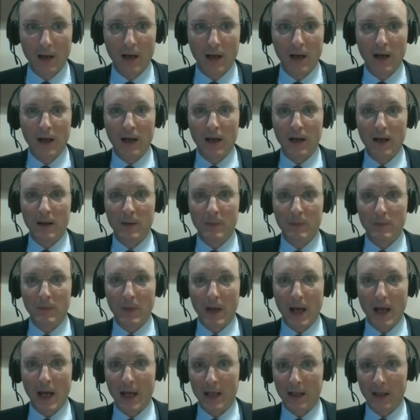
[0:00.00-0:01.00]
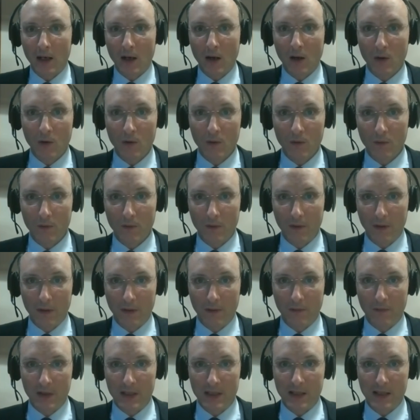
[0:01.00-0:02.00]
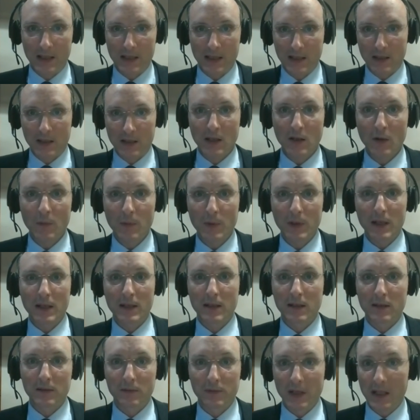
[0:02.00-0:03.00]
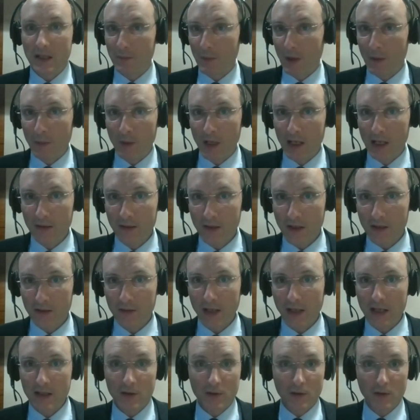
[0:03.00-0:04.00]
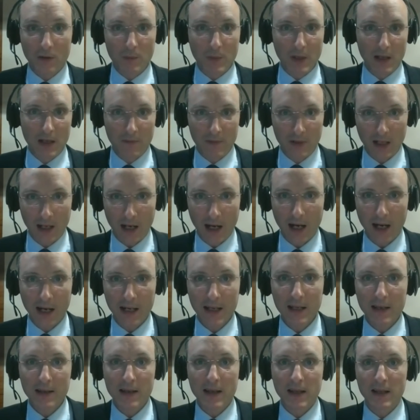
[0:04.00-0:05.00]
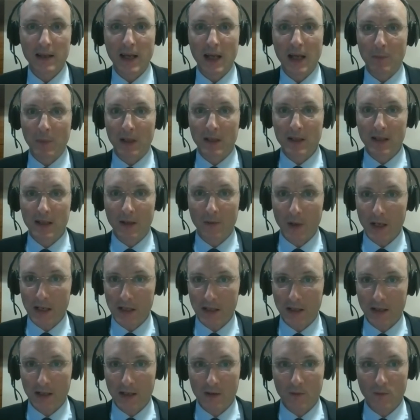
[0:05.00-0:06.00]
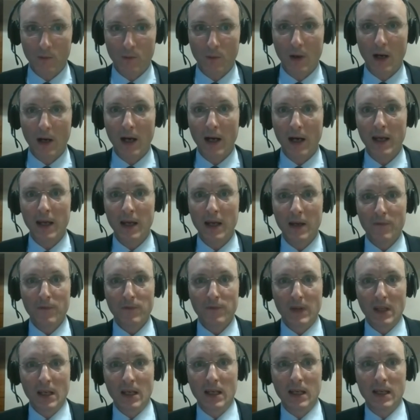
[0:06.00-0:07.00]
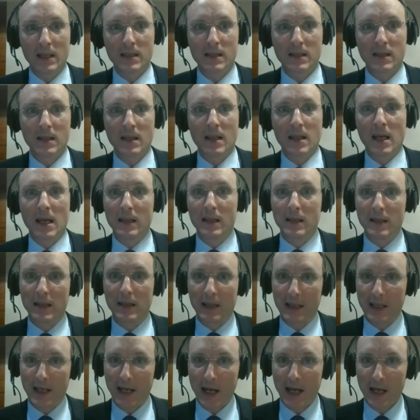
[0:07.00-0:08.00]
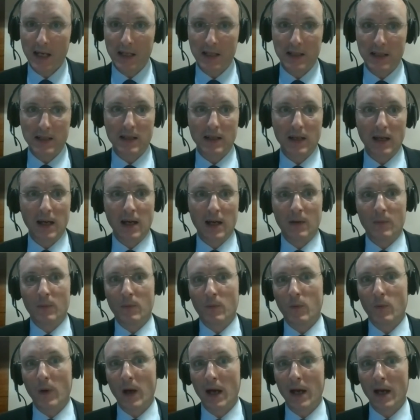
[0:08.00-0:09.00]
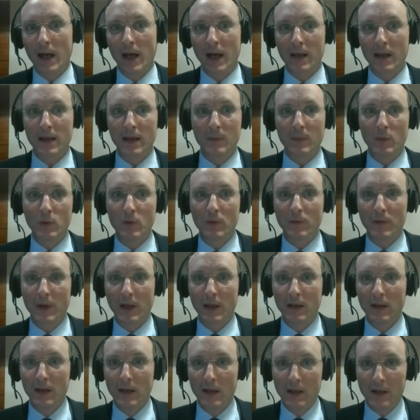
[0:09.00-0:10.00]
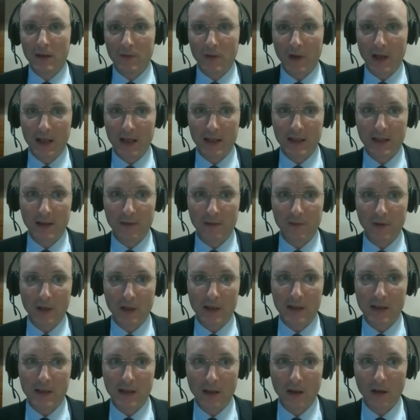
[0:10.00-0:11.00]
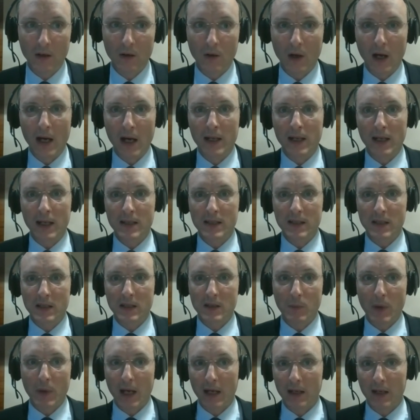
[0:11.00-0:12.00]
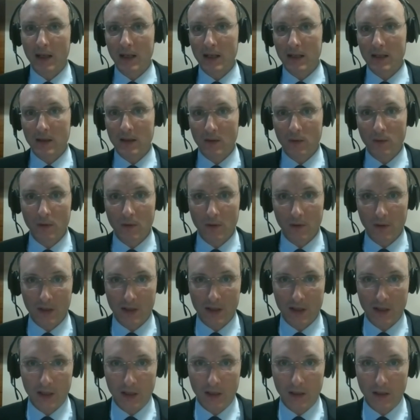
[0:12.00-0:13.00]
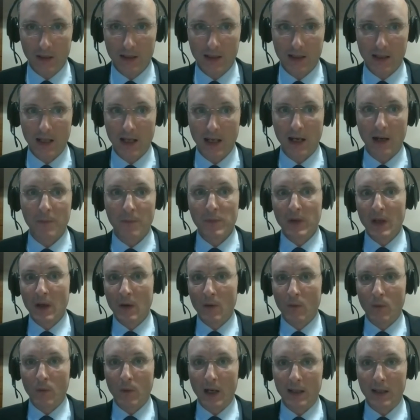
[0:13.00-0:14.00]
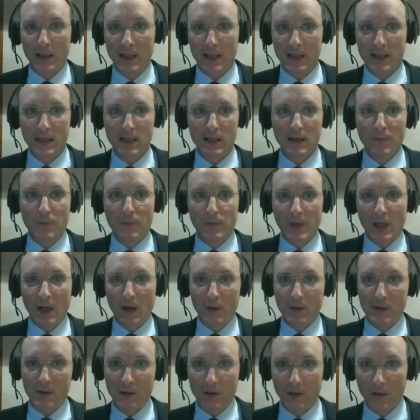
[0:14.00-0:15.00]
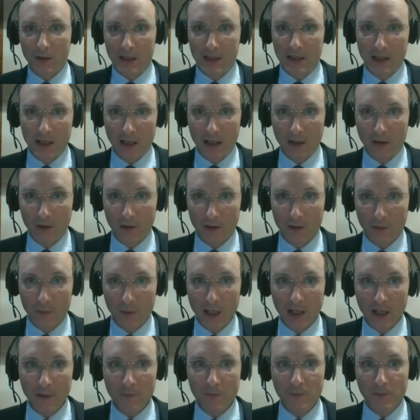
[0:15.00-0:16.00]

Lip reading: And now with this geopolitical risk, maybe interest rates should be even higher than that. But the question is, why isn't that the case? Why are they moving relatively slow? And I suspect there's 2 concerns there. One is, how strong is the economy?